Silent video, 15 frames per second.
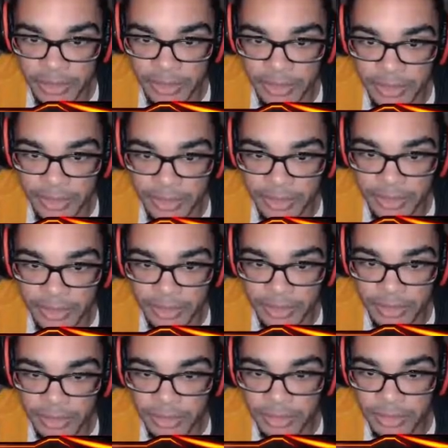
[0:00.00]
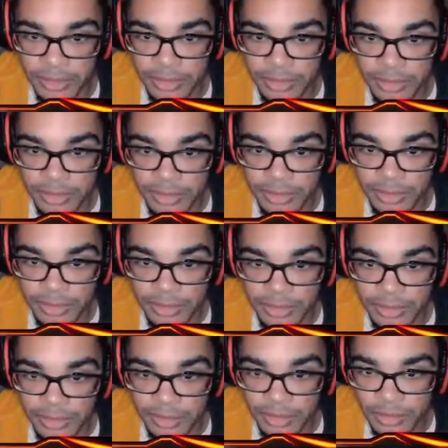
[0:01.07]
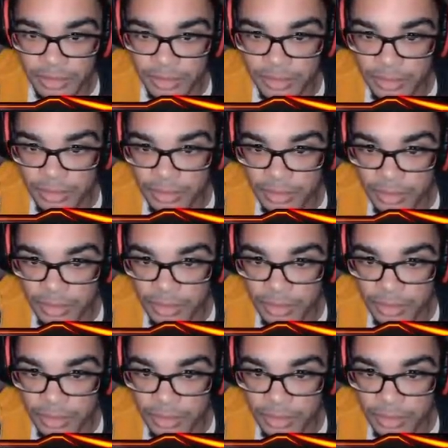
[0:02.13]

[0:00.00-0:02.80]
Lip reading: (no one is talking)